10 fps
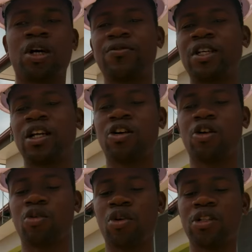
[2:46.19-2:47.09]
So after the
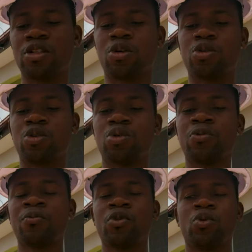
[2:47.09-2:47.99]
concrete, also
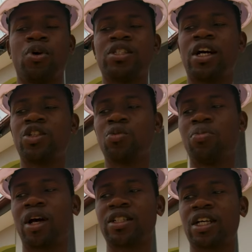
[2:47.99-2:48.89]
went ahead to
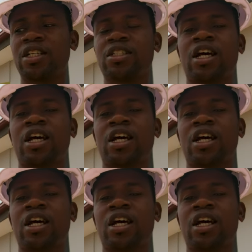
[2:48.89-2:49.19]
plaster the